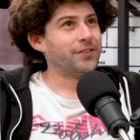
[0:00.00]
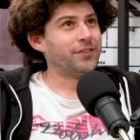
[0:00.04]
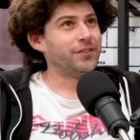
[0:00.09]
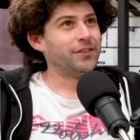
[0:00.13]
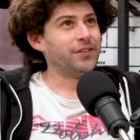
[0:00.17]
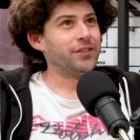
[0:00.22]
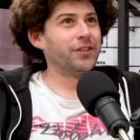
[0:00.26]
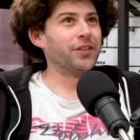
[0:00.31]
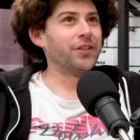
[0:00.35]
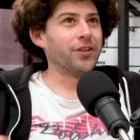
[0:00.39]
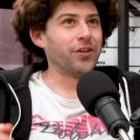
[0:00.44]

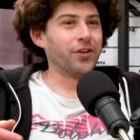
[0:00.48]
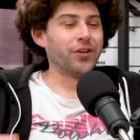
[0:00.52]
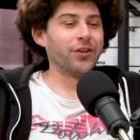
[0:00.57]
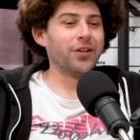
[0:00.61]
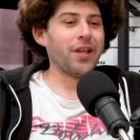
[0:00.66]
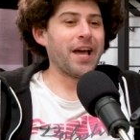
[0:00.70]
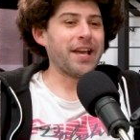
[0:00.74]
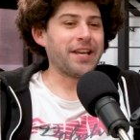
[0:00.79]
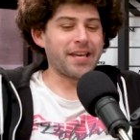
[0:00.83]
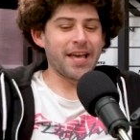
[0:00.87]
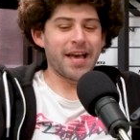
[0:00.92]
You're you're
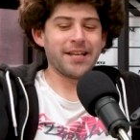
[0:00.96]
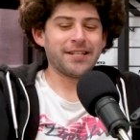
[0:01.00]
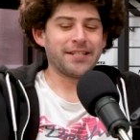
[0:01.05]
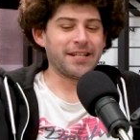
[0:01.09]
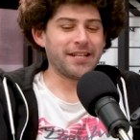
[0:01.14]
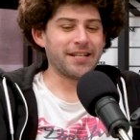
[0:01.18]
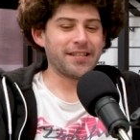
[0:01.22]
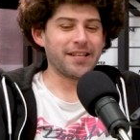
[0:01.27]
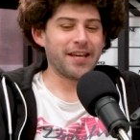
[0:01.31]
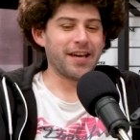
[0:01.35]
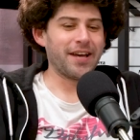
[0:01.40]
like
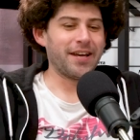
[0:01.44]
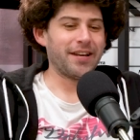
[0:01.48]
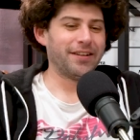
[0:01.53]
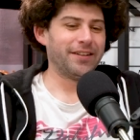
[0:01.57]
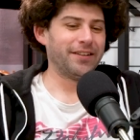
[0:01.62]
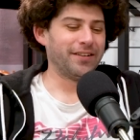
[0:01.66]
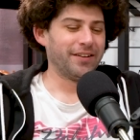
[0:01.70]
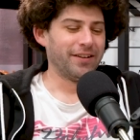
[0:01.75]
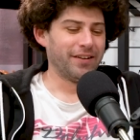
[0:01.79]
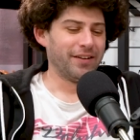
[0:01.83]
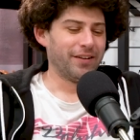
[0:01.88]
guessing that
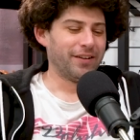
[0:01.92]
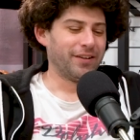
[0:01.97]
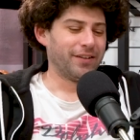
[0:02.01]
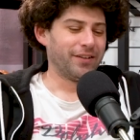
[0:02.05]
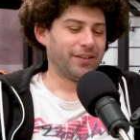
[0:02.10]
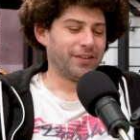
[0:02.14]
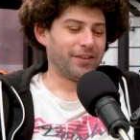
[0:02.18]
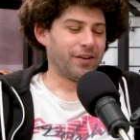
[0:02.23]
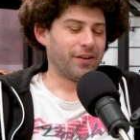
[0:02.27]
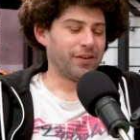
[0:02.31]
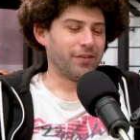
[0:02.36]

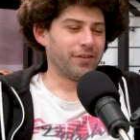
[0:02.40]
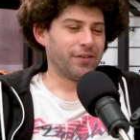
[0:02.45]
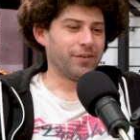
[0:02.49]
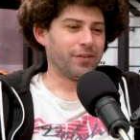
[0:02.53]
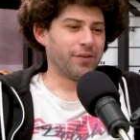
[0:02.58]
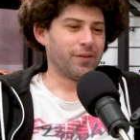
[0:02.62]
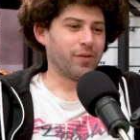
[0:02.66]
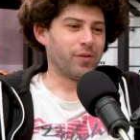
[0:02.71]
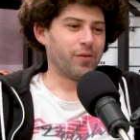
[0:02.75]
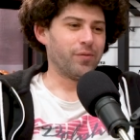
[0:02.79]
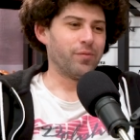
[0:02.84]

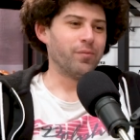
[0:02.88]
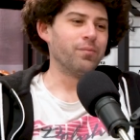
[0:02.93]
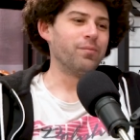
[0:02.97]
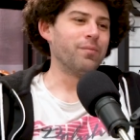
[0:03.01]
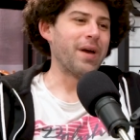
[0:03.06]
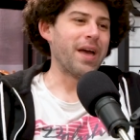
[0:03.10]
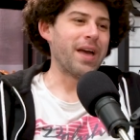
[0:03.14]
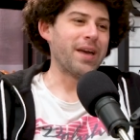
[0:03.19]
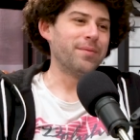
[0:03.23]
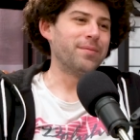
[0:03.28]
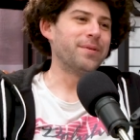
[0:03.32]

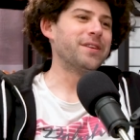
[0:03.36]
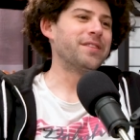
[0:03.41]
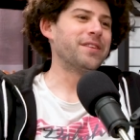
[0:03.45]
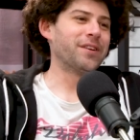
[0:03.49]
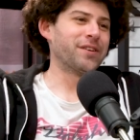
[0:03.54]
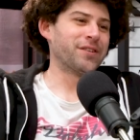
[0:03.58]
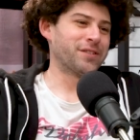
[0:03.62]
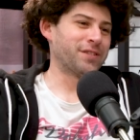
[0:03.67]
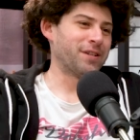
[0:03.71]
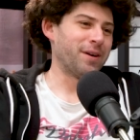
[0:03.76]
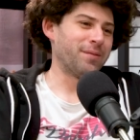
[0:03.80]
maybe
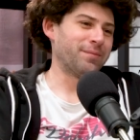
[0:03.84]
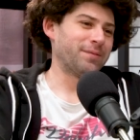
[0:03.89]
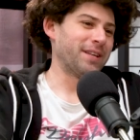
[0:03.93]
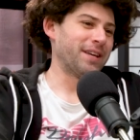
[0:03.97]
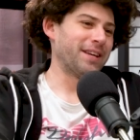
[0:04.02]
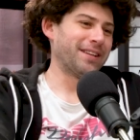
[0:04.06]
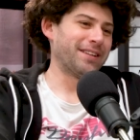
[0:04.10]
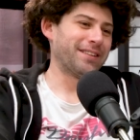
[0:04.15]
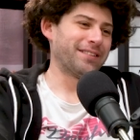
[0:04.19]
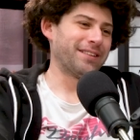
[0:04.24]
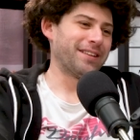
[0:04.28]
there's
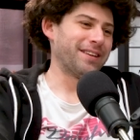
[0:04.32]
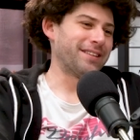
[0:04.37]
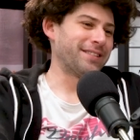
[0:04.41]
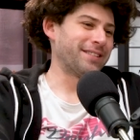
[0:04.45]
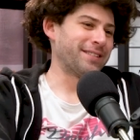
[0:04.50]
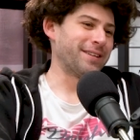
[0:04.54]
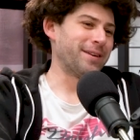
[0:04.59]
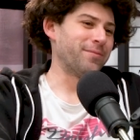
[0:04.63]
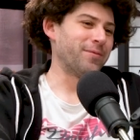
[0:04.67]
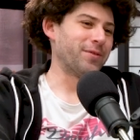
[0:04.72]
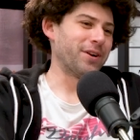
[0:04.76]
something that
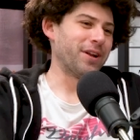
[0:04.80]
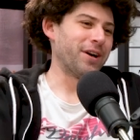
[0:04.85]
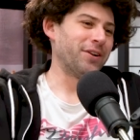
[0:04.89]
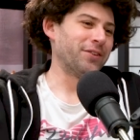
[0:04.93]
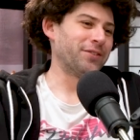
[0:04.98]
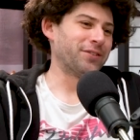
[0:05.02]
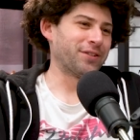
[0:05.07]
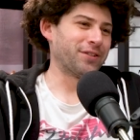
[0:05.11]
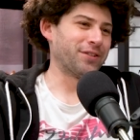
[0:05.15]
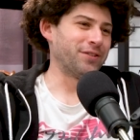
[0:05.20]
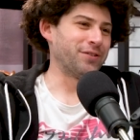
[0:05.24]
someone
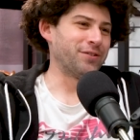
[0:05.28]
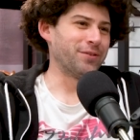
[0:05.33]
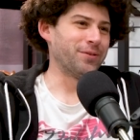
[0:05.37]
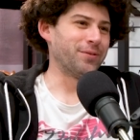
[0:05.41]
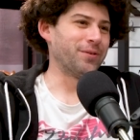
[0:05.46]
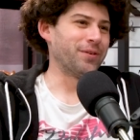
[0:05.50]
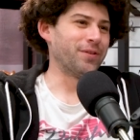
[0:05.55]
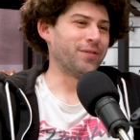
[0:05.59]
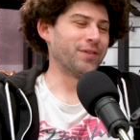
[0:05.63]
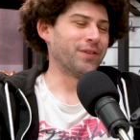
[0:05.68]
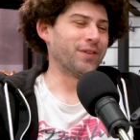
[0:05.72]
else could
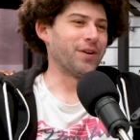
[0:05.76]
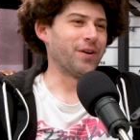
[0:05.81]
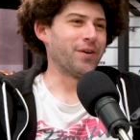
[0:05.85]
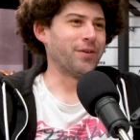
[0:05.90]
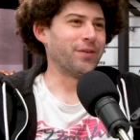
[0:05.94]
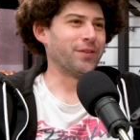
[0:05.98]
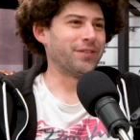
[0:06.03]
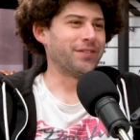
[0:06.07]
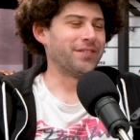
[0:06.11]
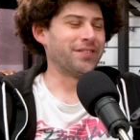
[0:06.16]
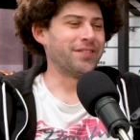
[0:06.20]
do, even
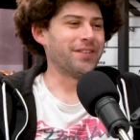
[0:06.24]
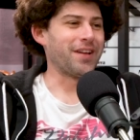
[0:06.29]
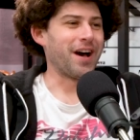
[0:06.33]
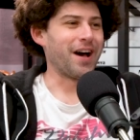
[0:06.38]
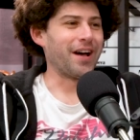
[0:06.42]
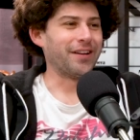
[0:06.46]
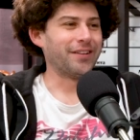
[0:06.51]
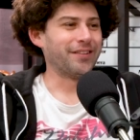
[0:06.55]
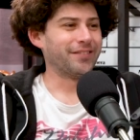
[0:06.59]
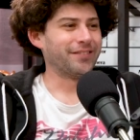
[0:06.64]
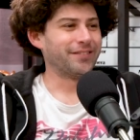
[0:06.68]
though it's
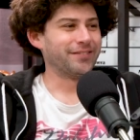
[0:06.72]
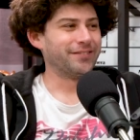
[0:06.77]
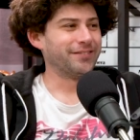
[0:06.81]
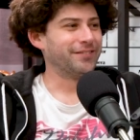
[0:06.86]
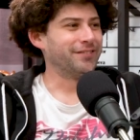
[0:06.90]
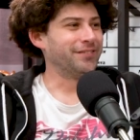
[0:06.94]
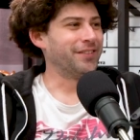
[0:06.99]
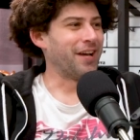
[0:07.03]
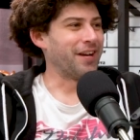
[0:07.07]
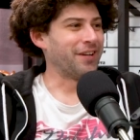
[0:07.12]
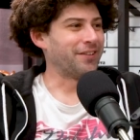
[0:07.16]
not
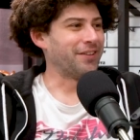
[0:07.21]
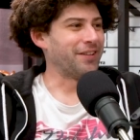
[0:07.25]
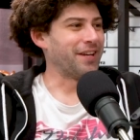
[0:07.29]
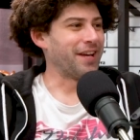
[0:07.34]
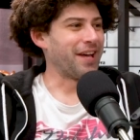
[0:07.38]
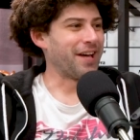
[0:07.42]
likely